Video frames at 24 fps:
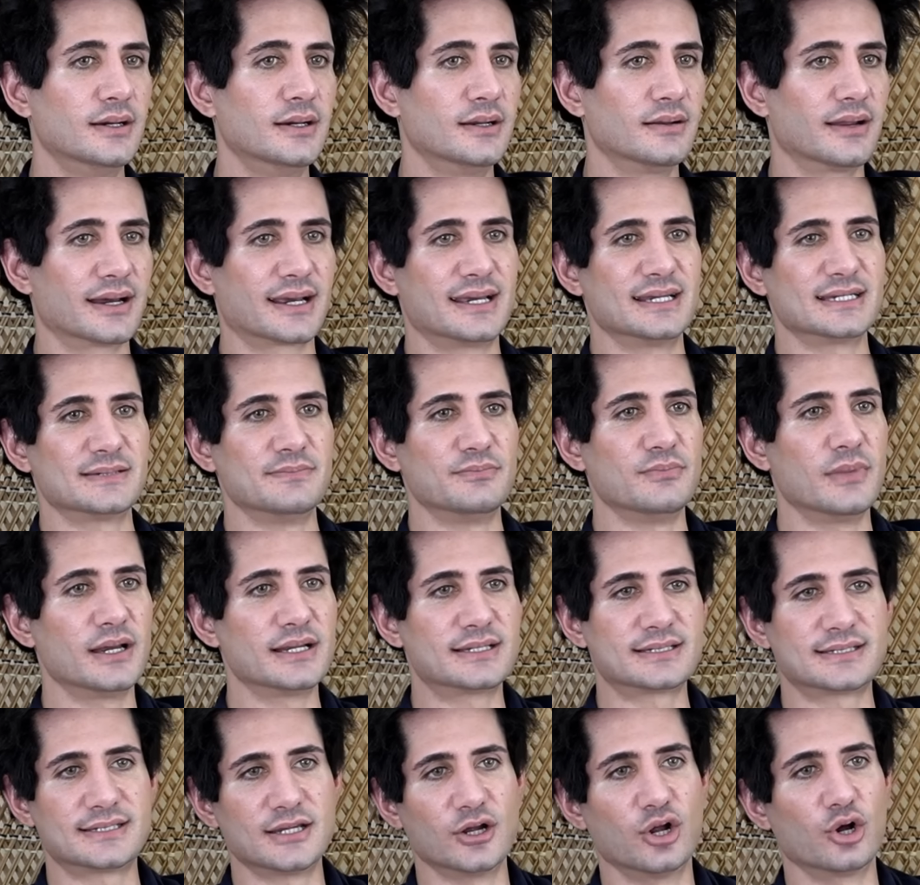like
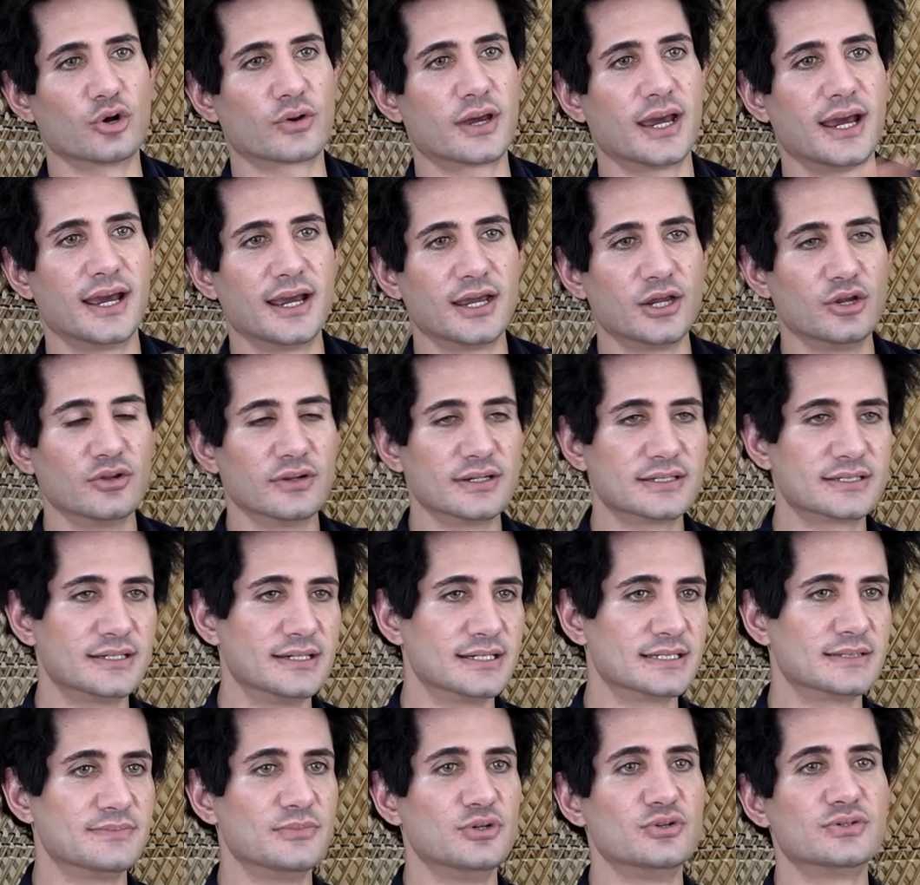it's still okay, you listen to
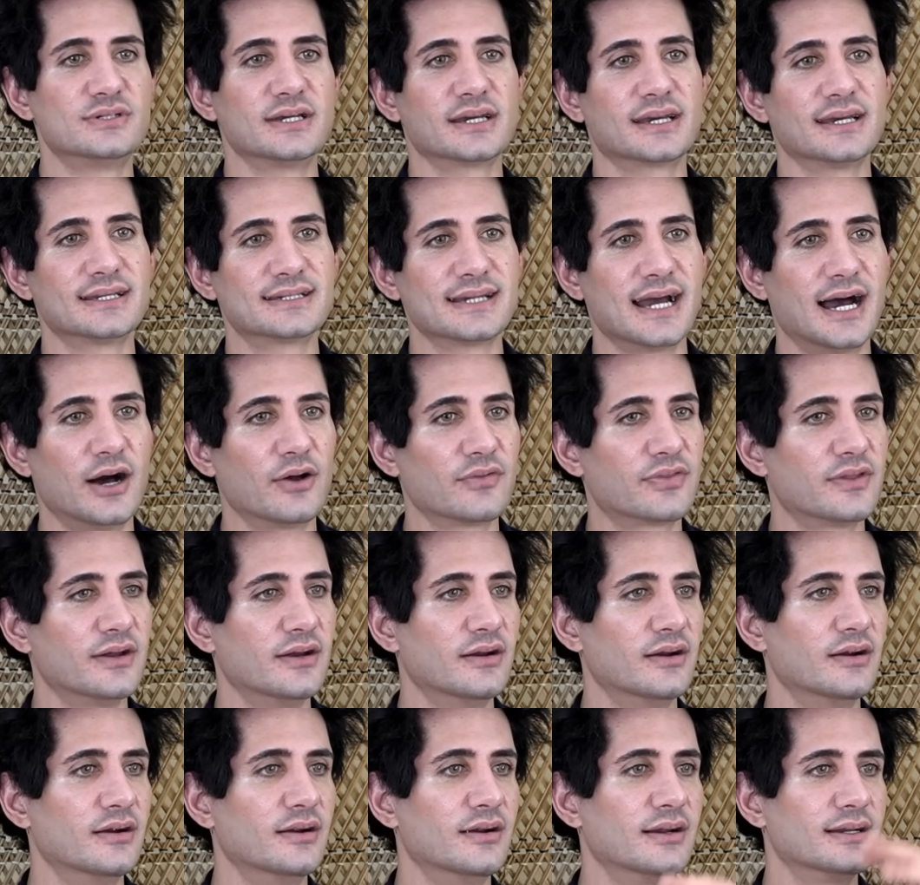his music, it's out
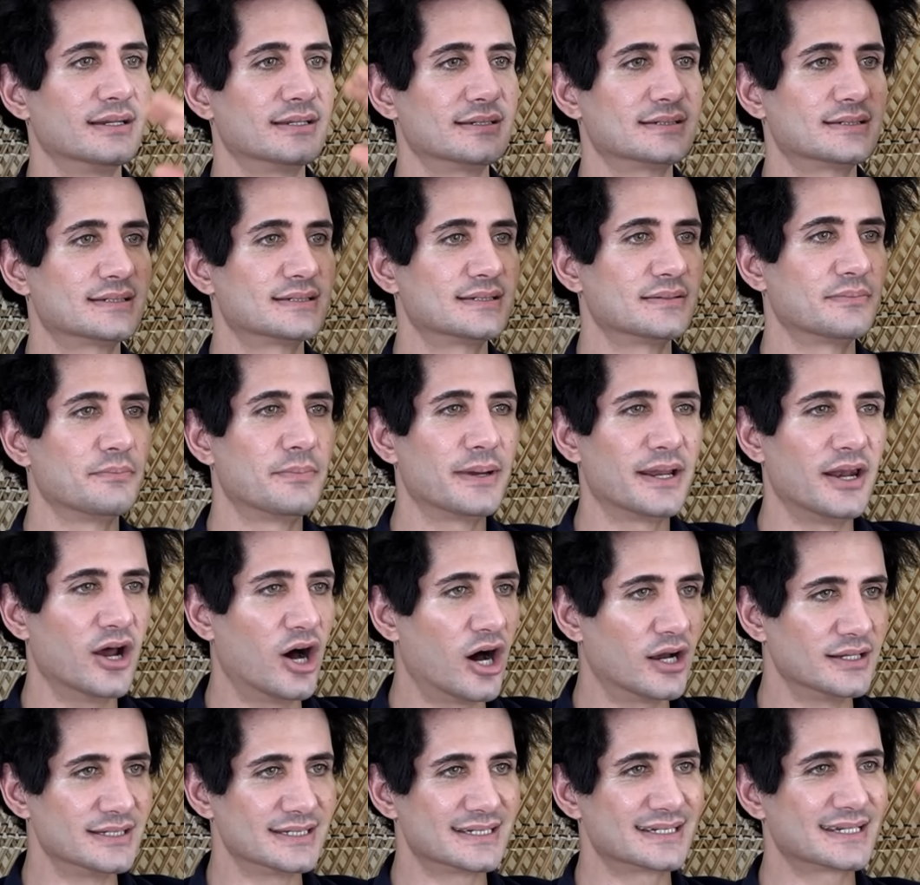there, it's been
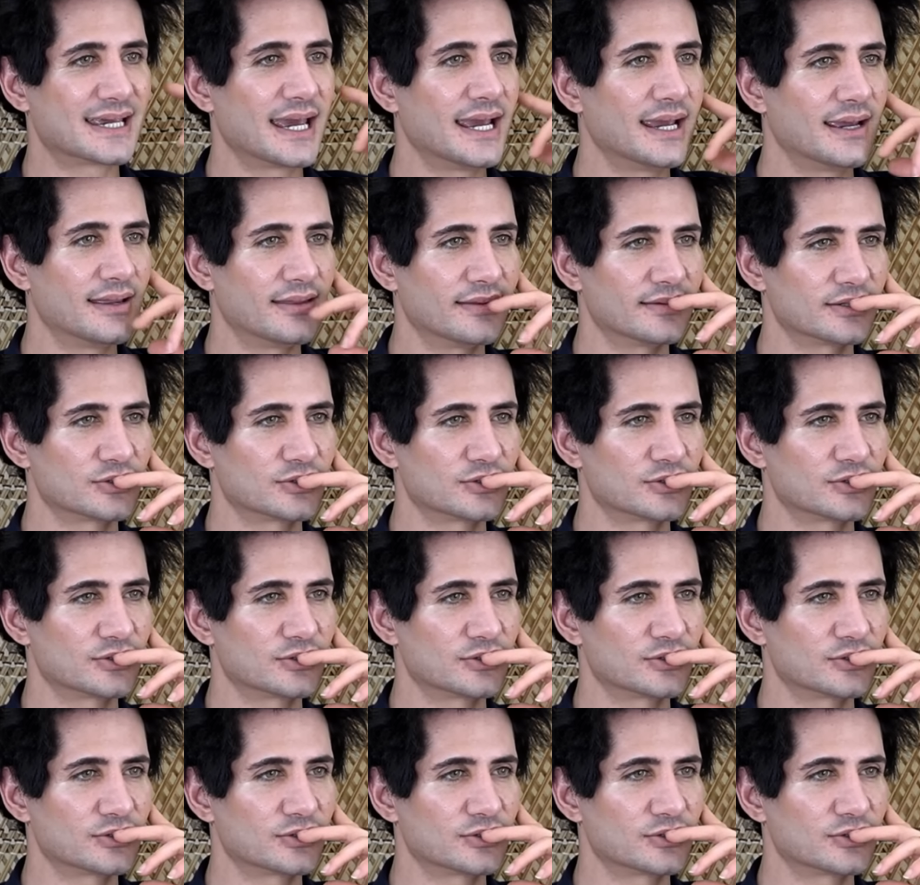unscathed,